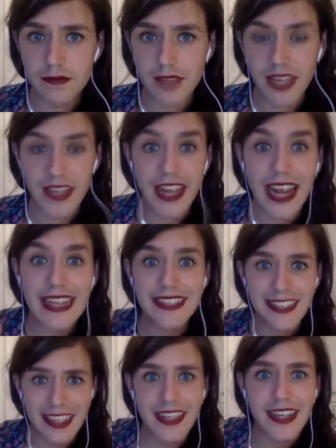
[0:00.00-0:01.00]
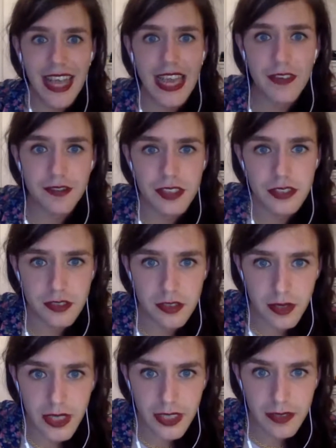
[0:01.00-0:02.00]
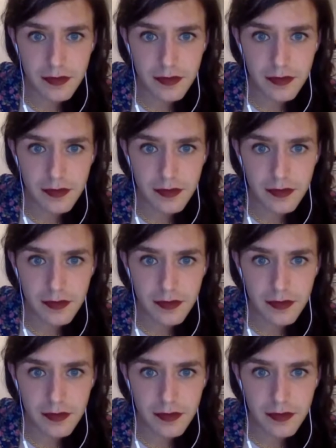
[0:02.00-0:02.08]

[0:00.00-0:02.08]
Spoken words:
And then I didn't have to do it.